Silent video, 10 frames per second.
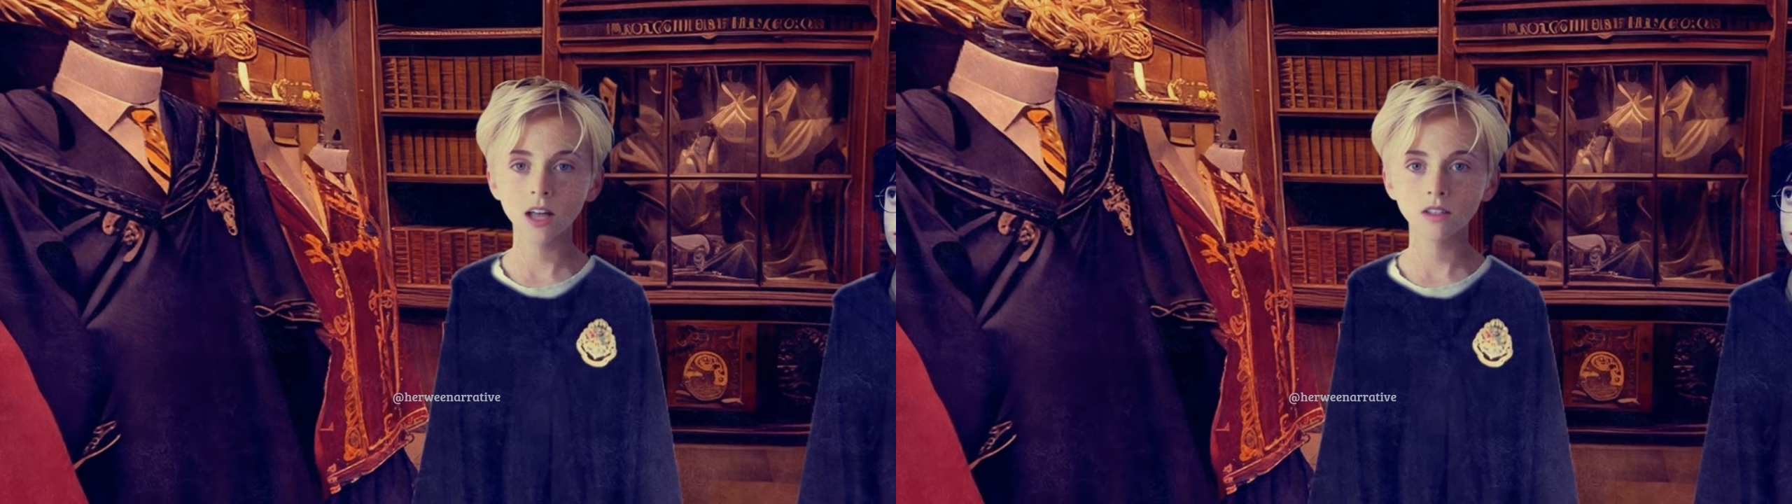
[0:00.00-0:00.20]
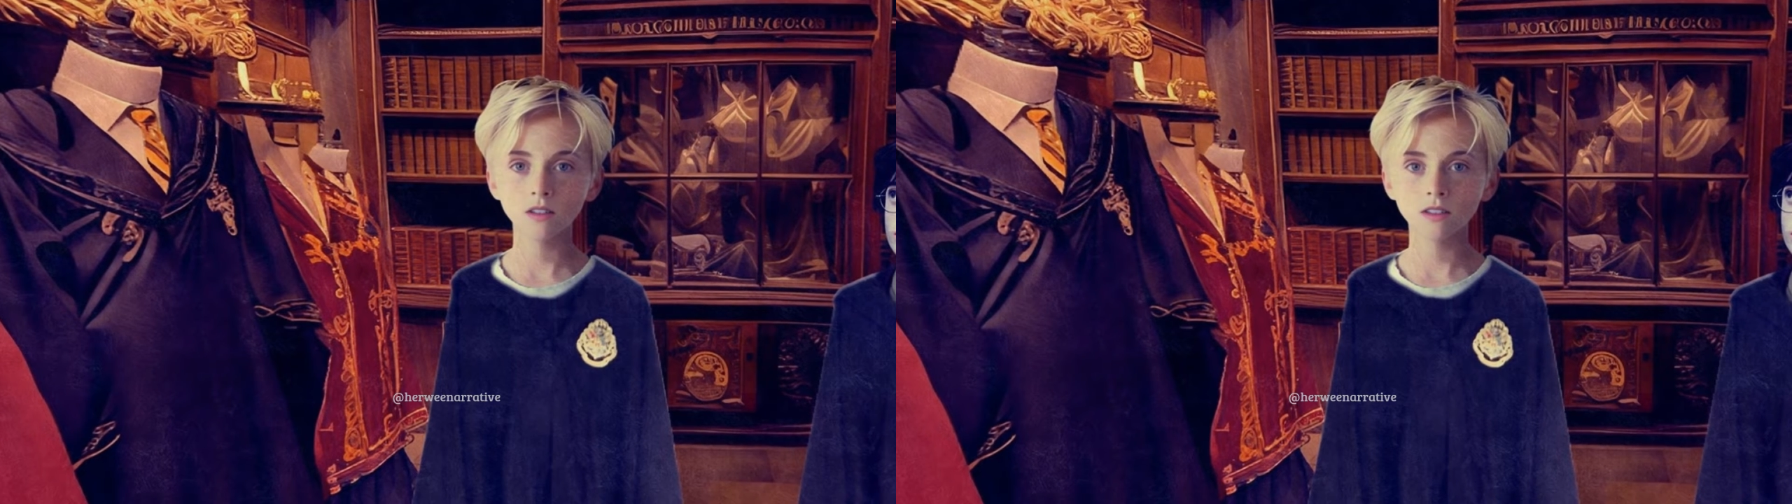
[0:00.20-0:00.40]

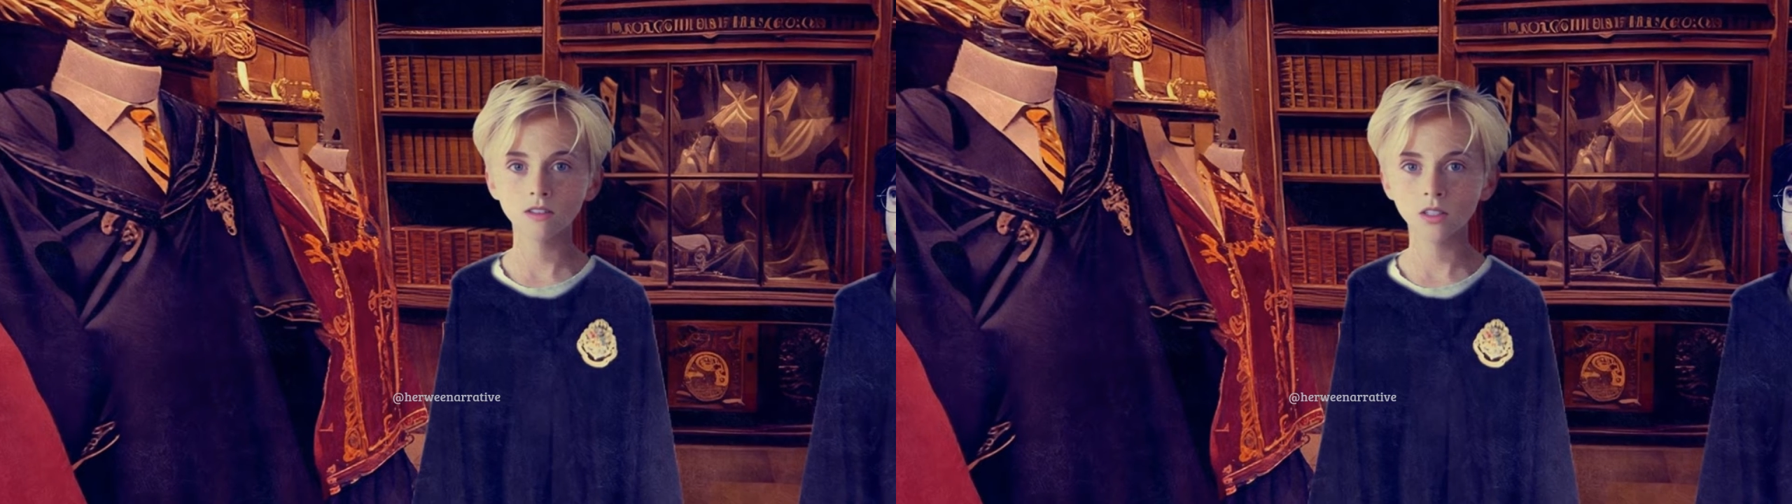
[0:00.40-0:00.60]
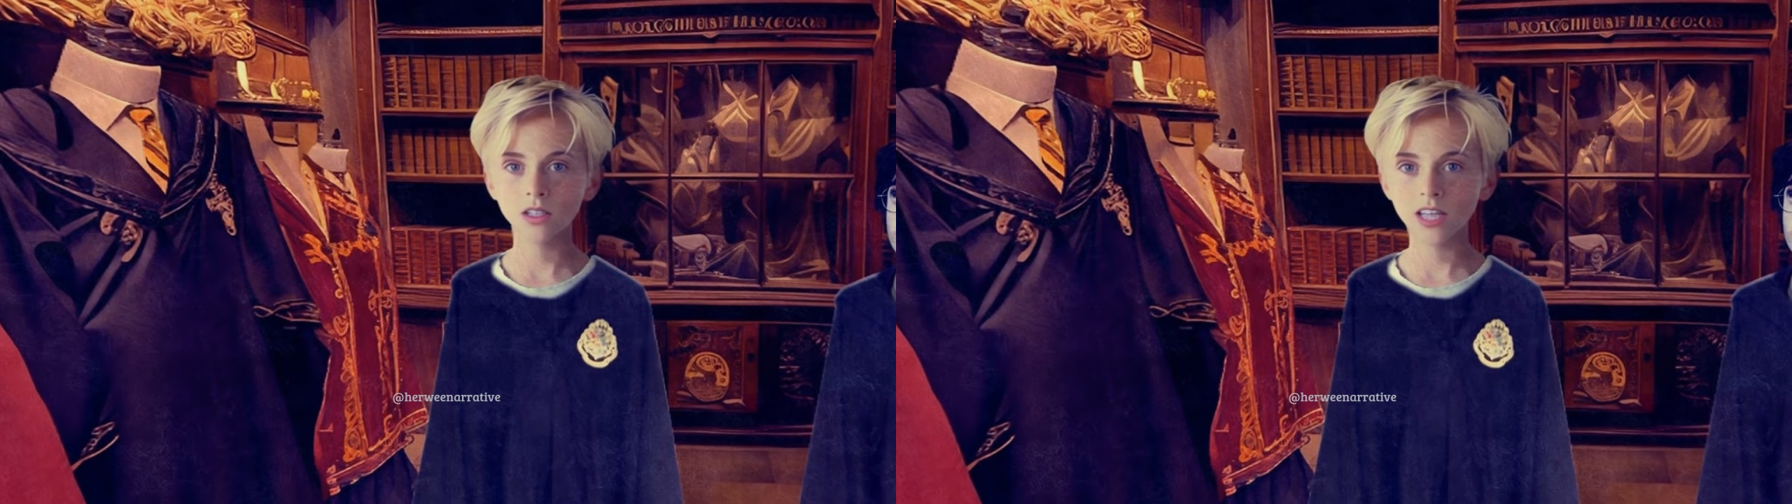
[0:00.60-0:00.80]
other
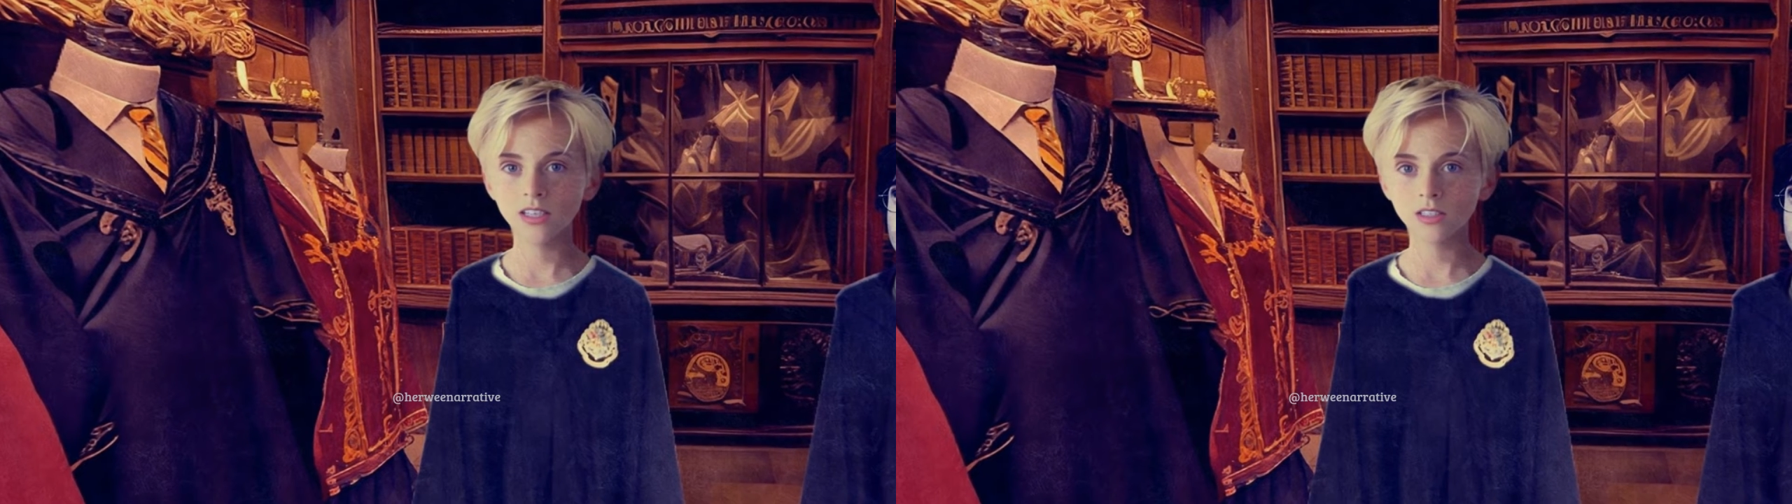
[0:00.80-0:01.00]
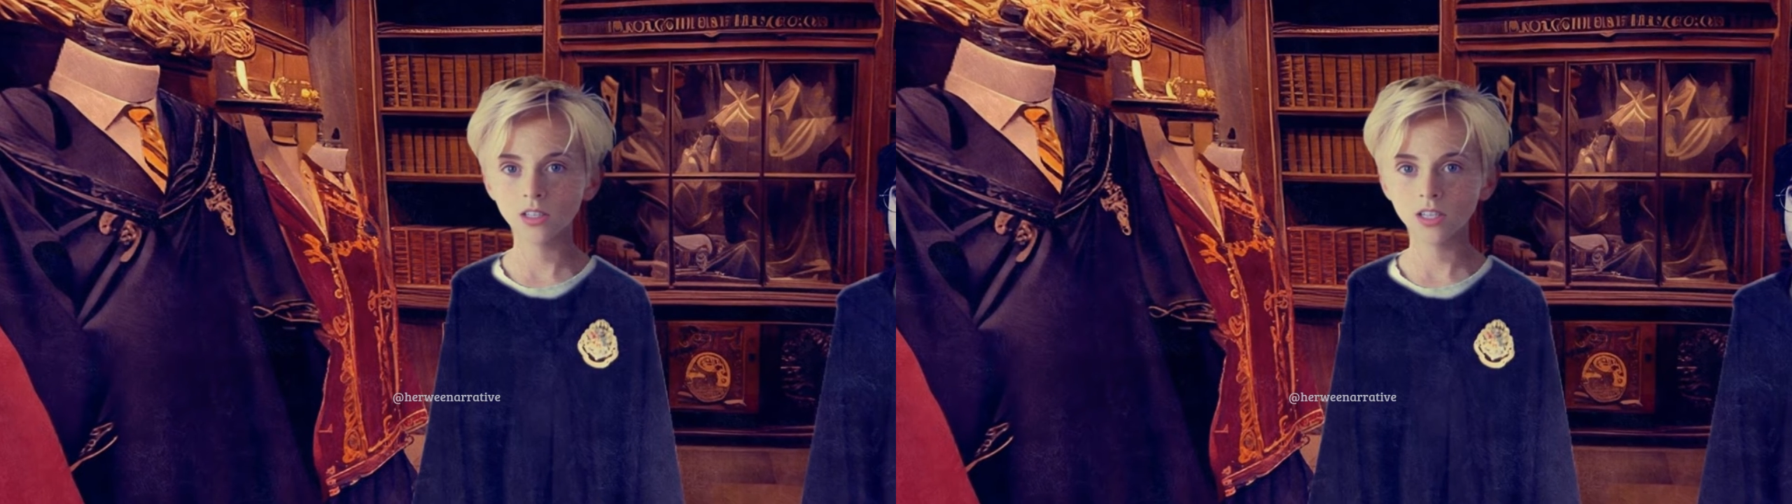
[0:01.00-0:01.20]
sort
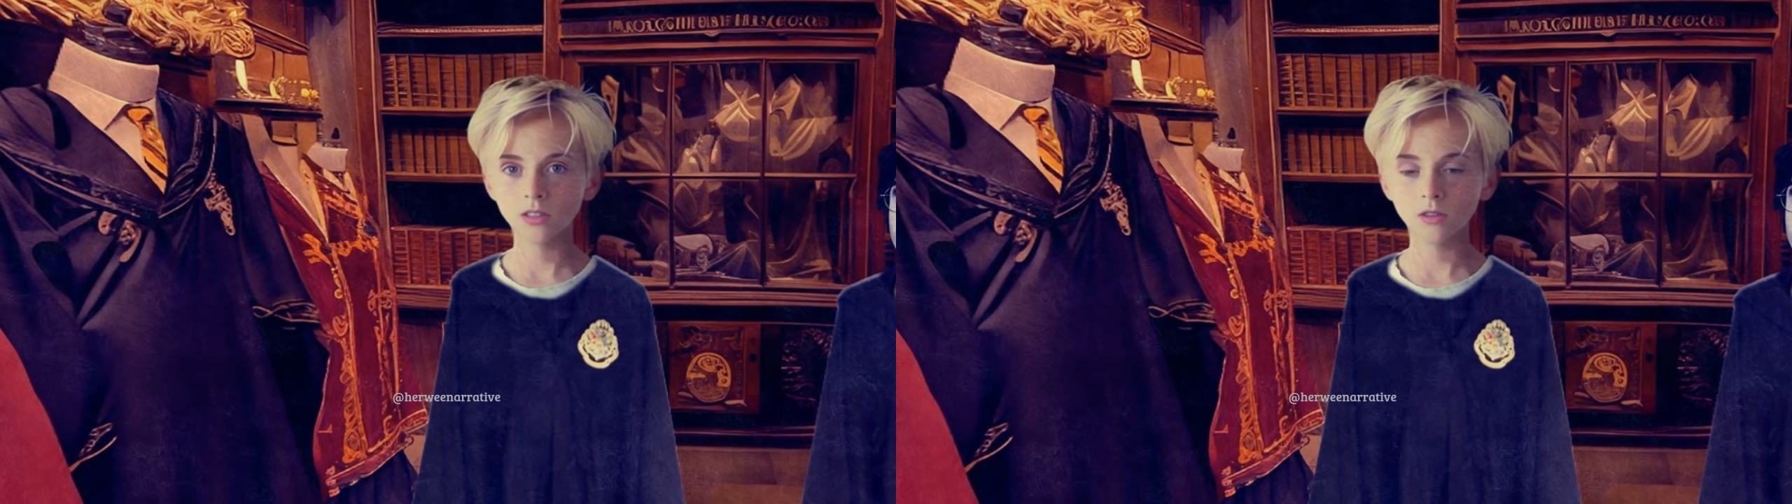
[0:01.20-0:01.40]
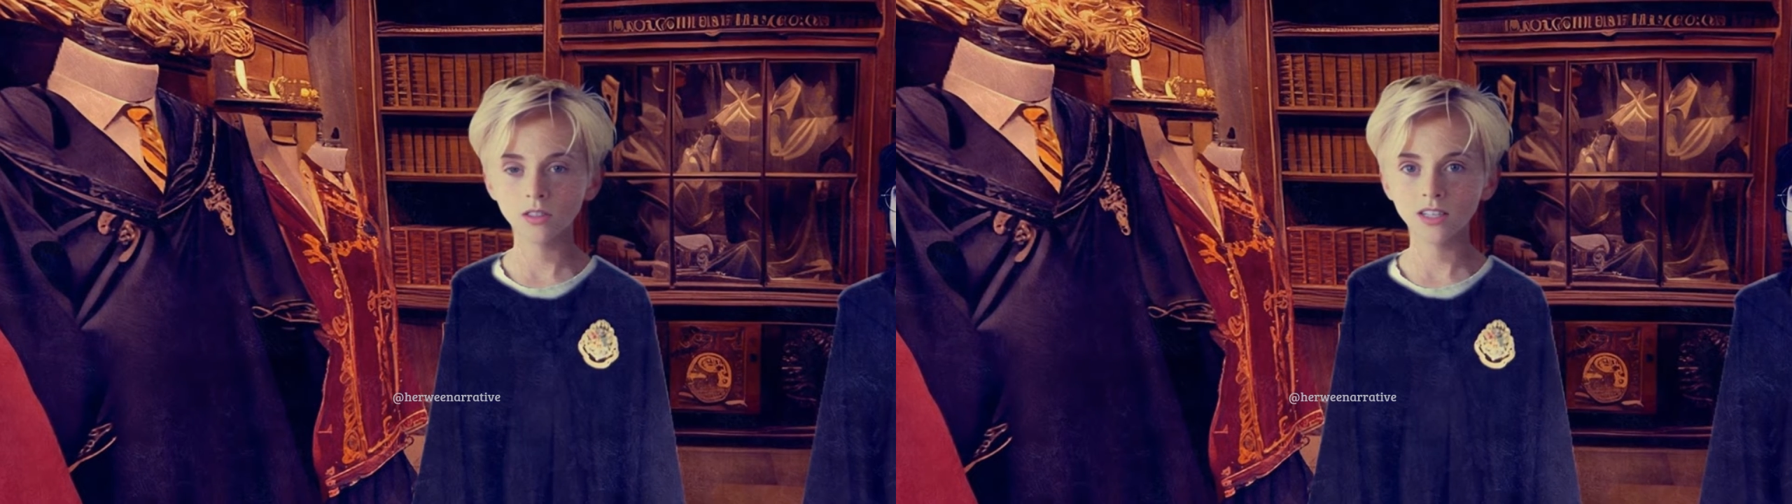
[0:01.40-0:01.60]
in, do you?